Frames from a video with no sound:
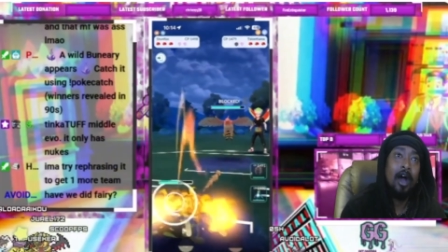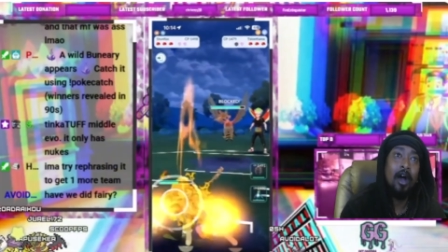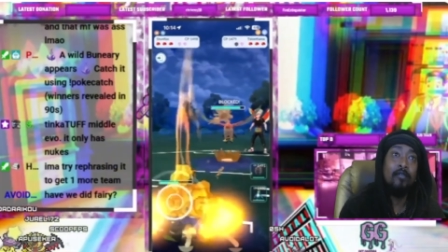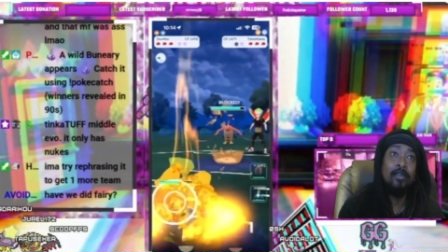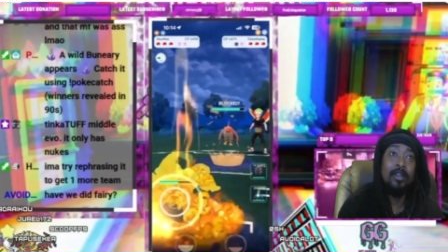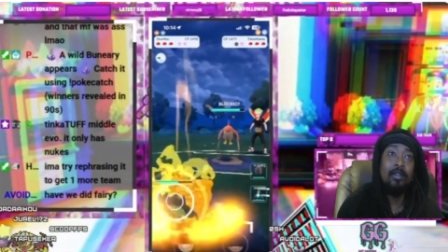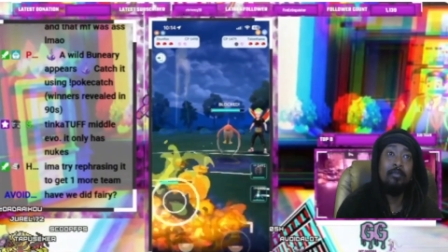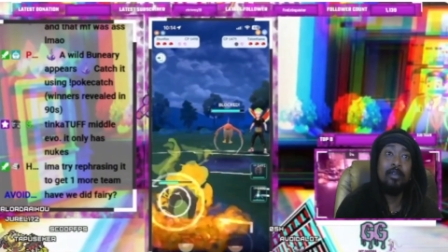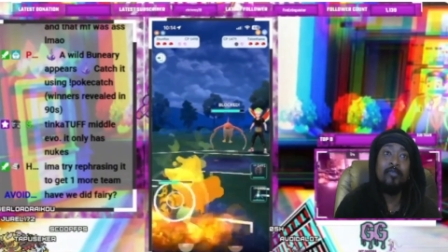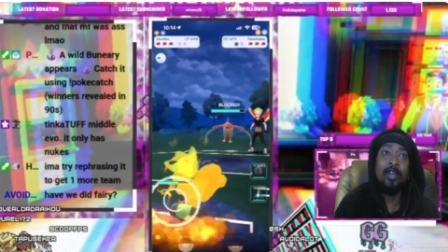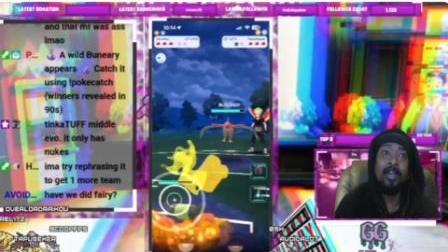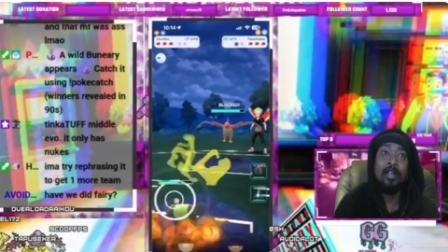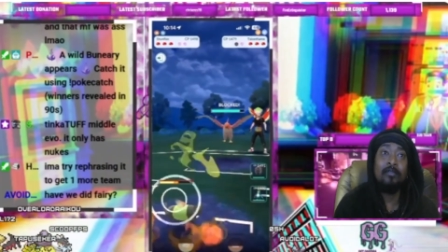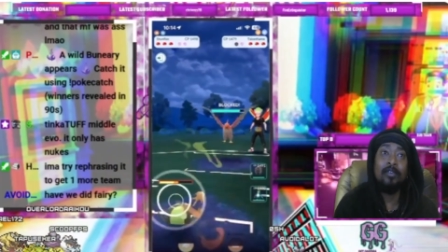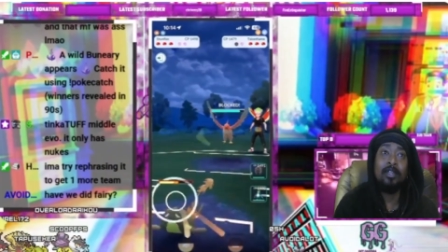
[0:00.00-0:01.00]
a really big
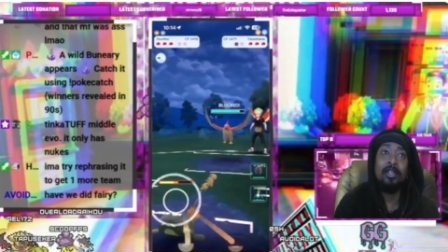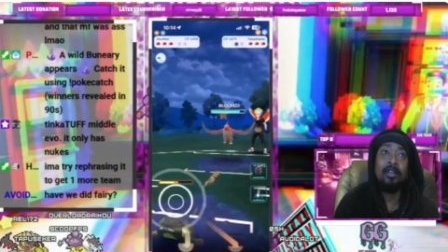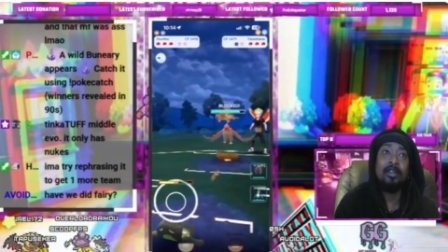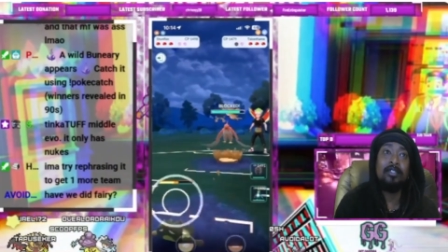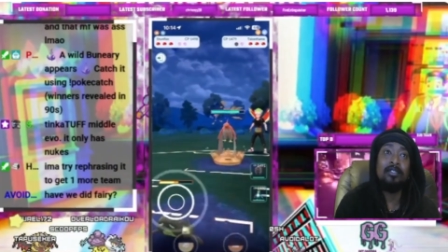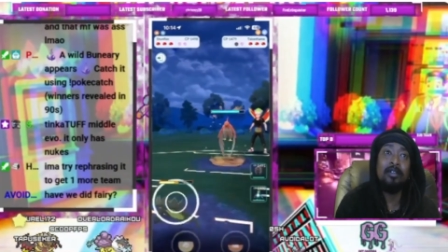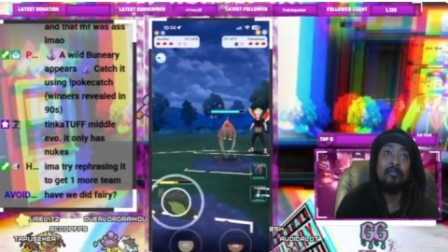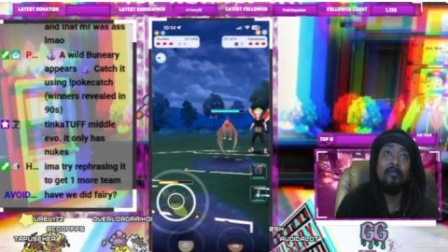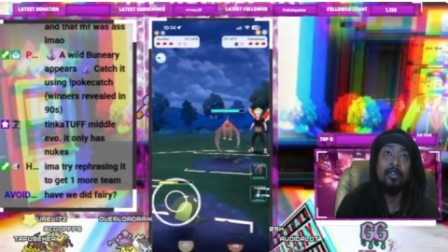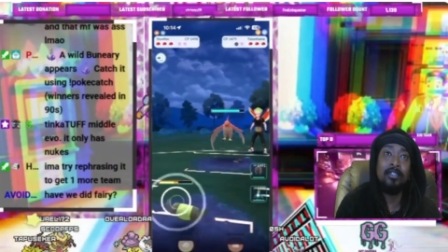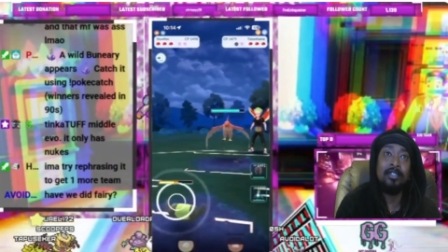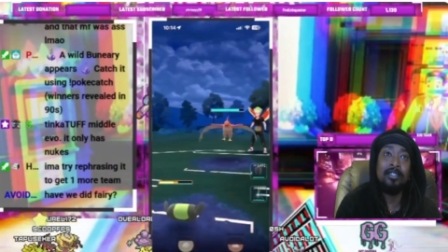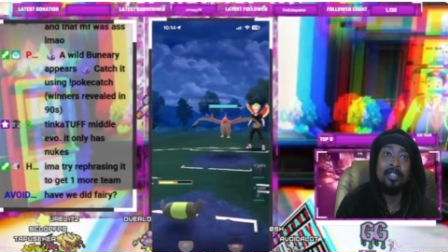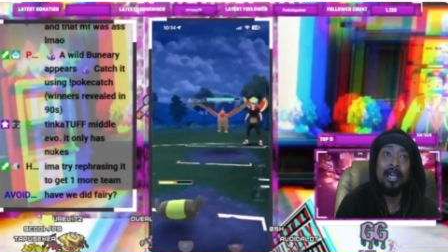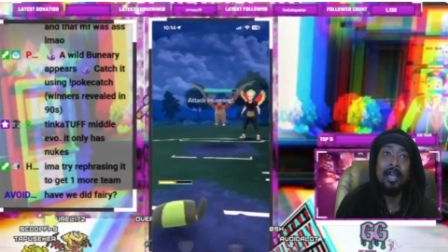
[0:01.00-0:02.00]
fan of Galarian Stunfisk
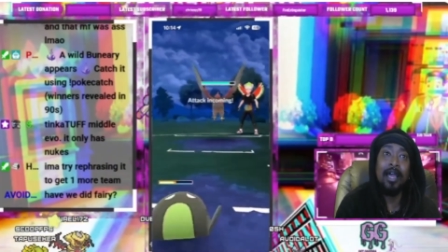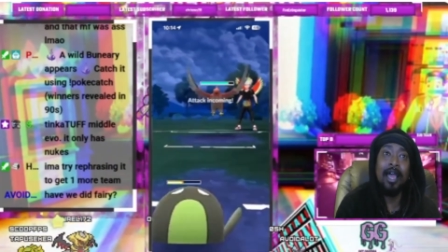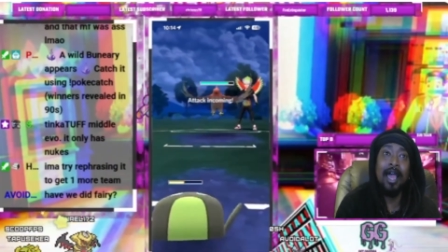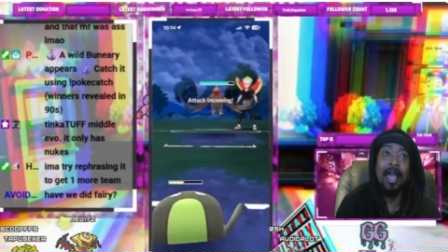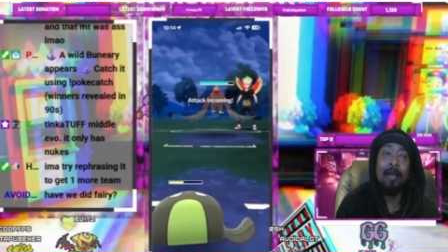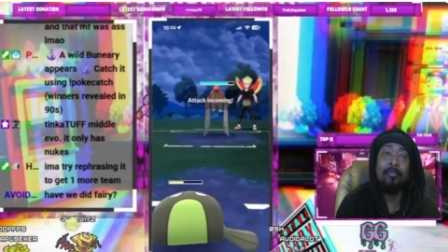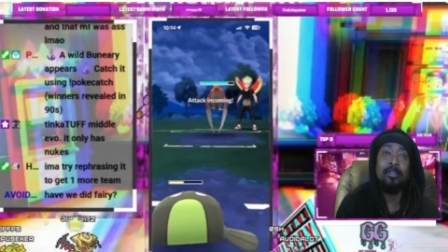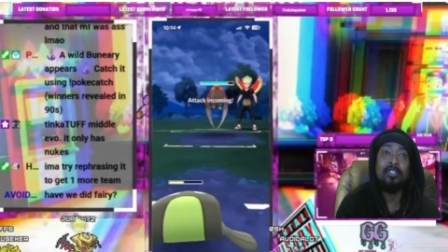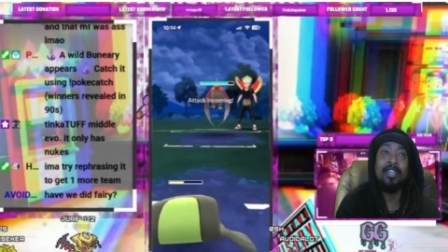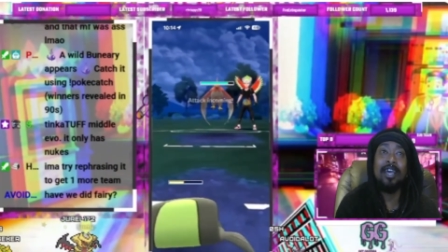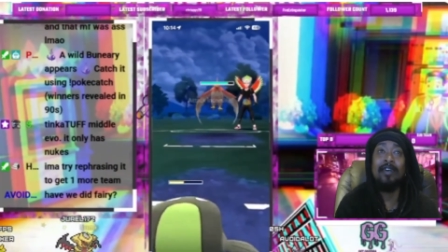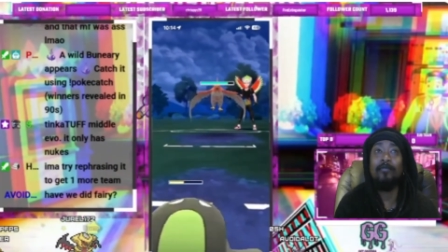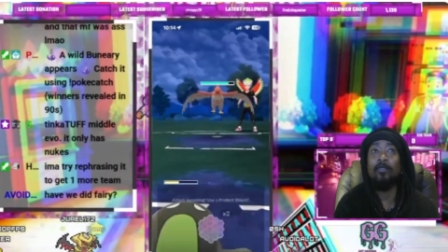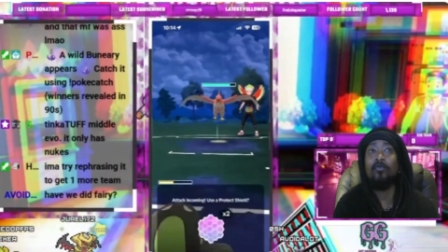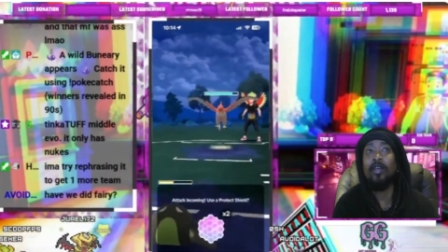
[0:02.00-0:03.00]
because I happen to
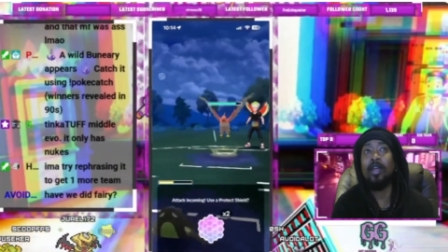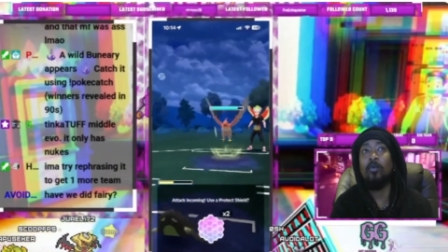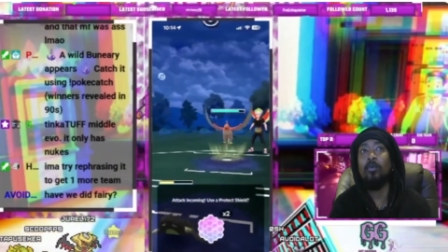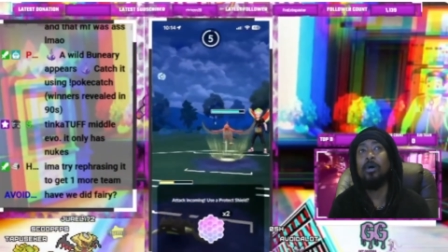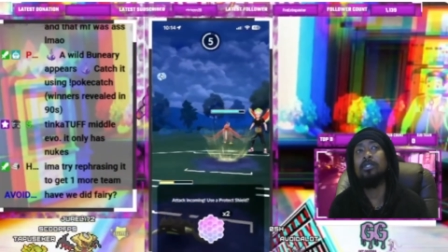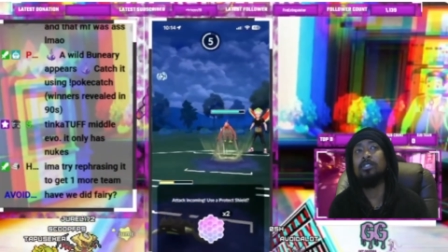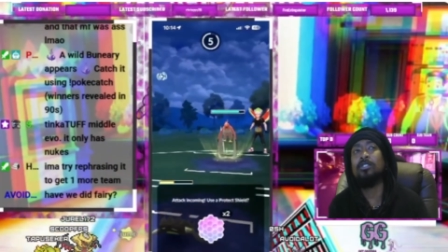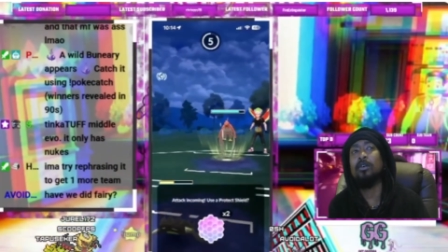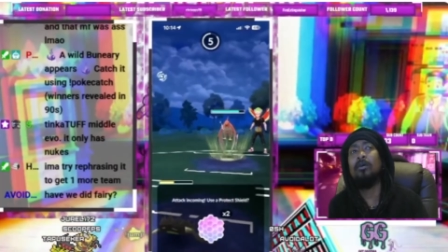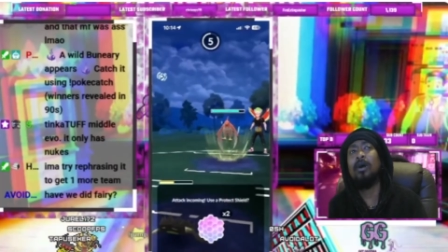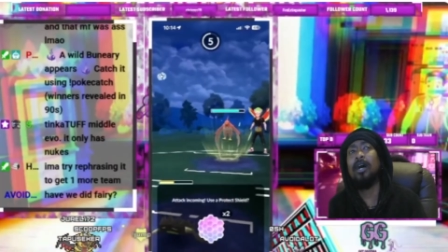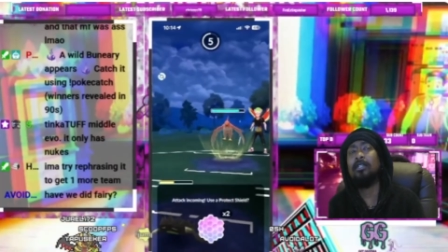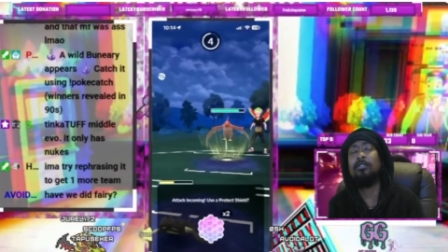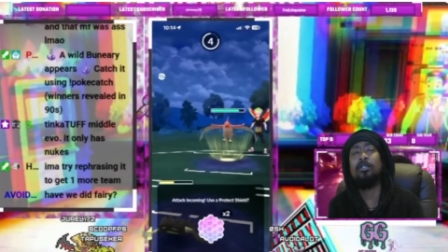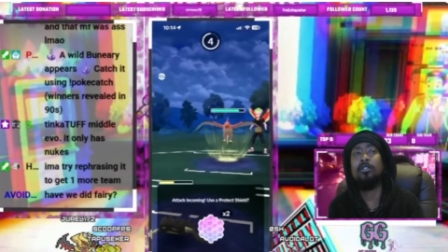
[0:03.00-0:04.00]
have the rank 1, so
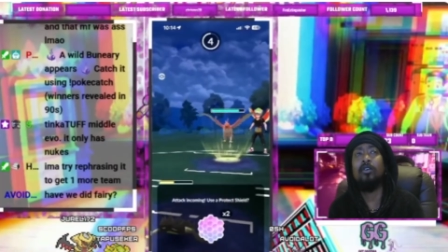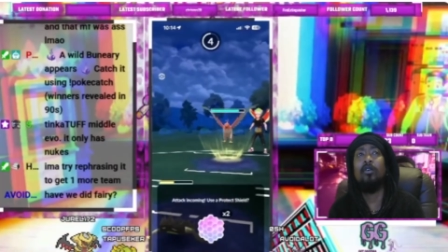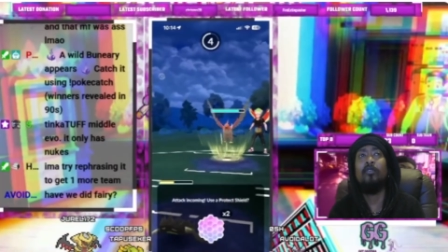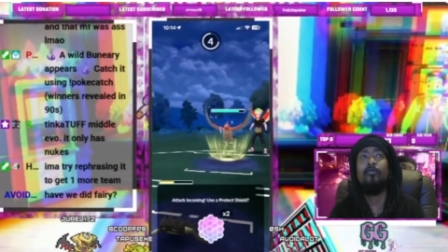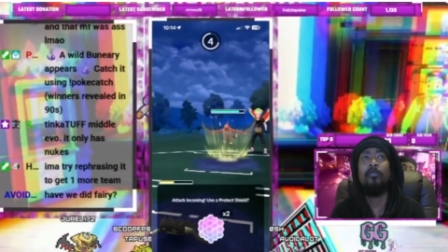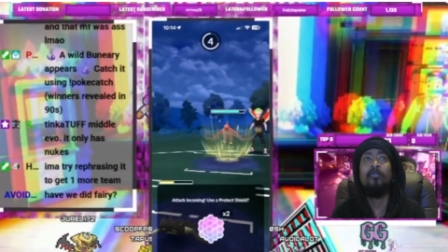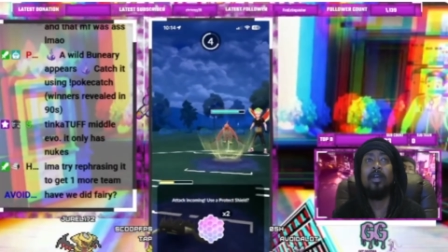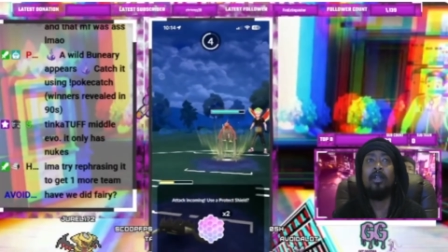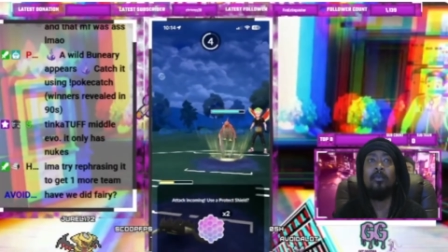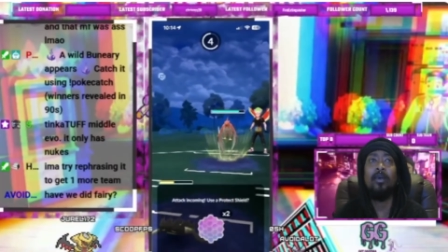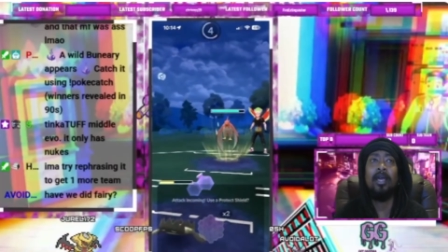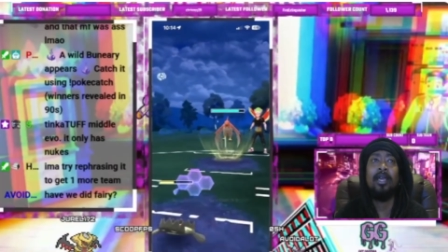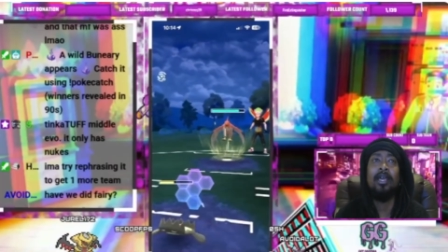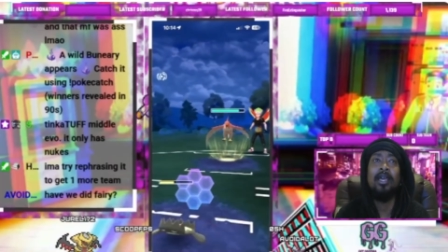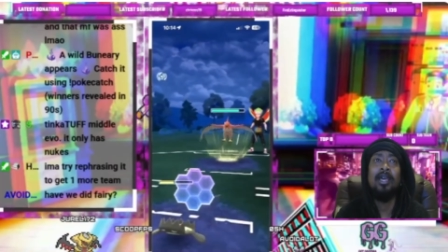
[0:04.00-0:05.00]
I took the offer right
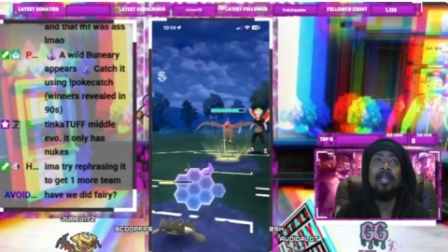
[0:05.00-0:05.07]
away.